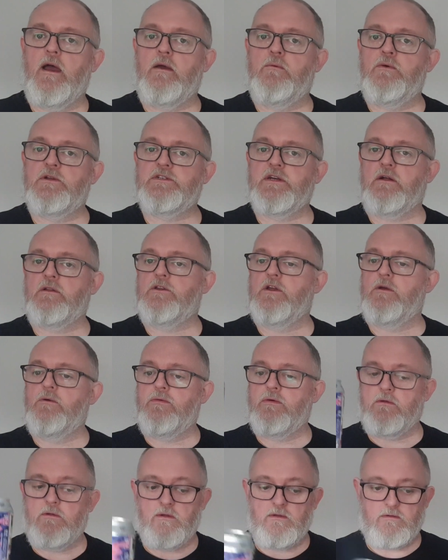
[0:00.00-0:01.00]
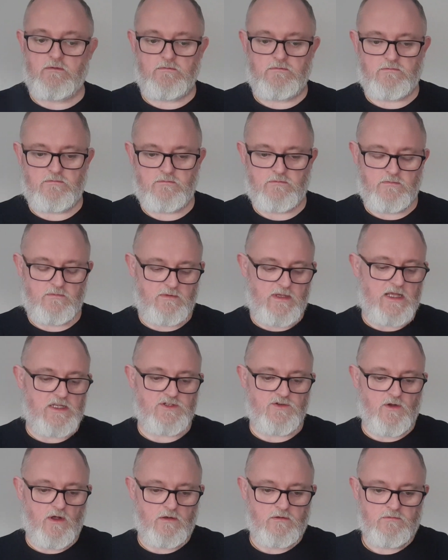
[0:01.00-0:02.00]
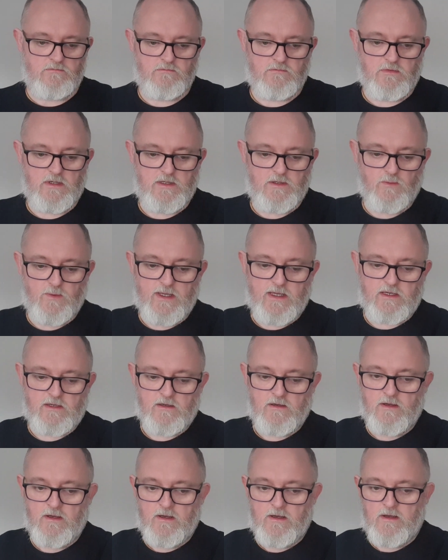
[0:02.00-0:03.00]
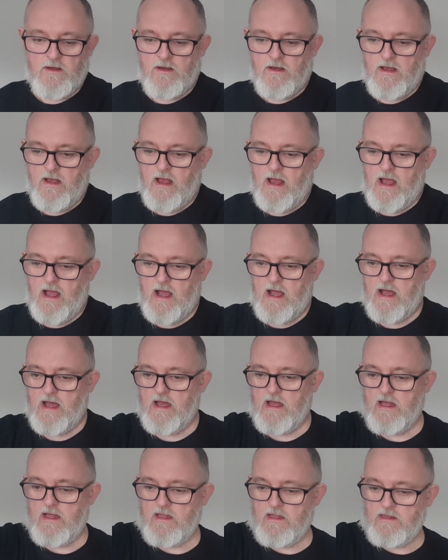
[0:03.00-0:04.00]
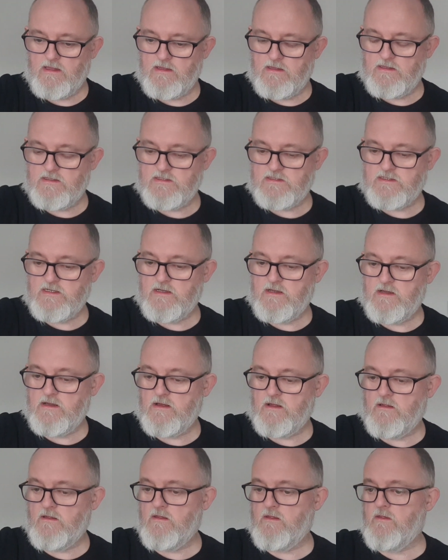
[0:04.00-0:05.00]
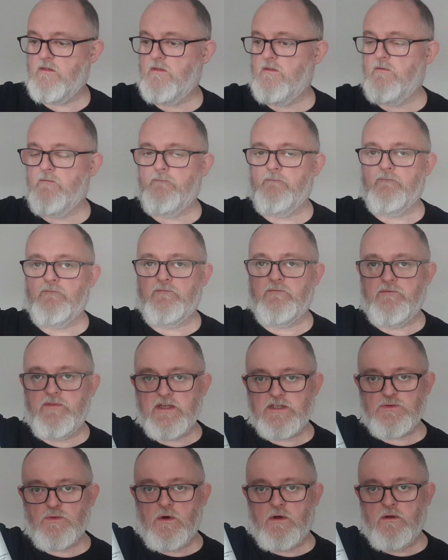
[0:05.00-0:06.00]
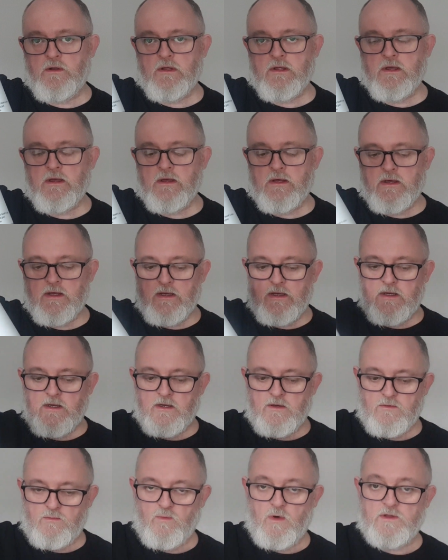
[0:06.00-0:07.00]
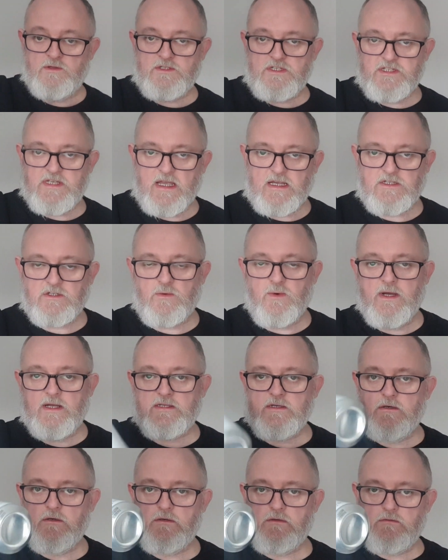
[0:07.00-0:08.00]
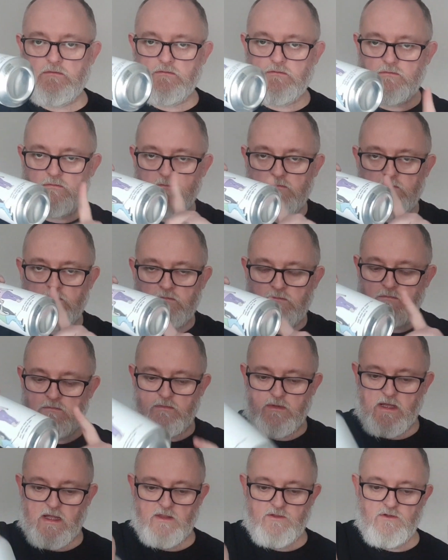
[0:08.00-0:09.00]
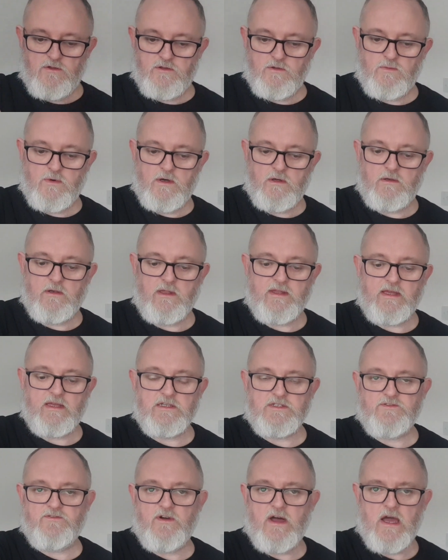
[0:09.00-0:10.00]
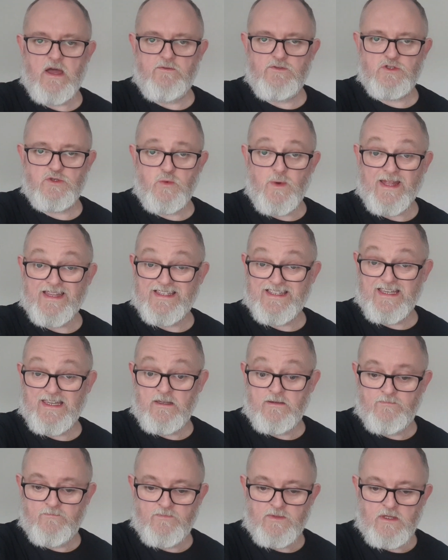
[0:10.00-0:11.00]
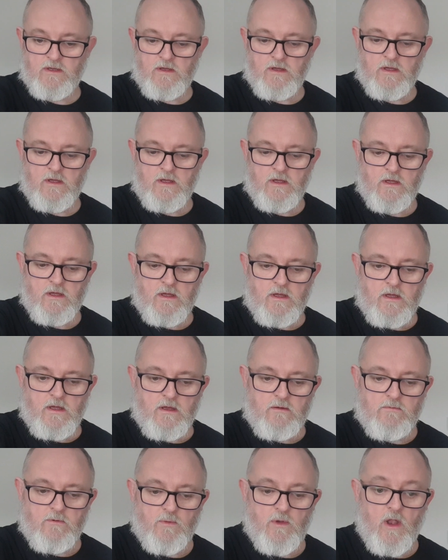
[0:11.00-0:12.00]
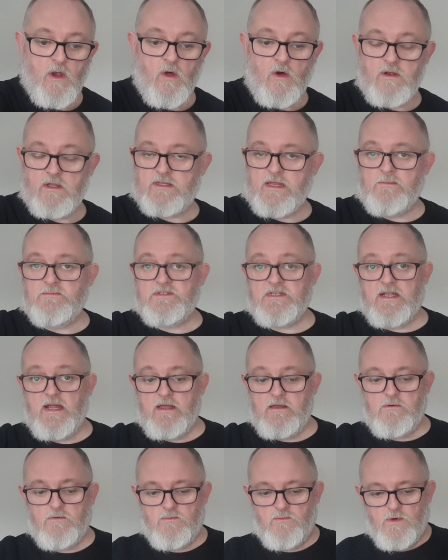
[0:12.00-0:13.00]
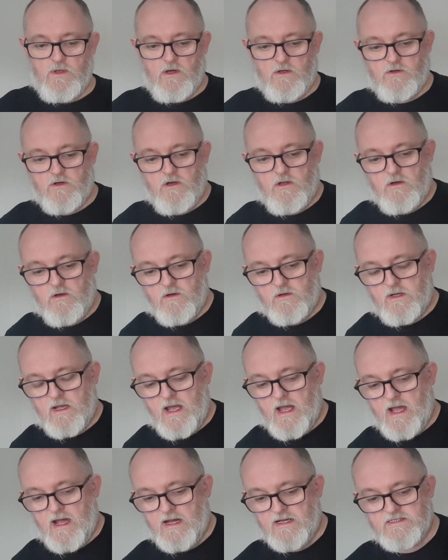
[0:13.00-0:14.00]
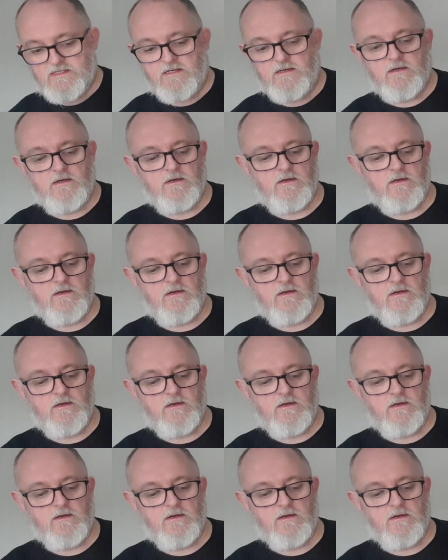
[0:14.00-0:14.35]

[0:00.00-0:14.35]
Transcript: which I'll do later on in the week, and this one. One's £6, and the other one I think is £5.20. But we're not looking at them today. We are going to look at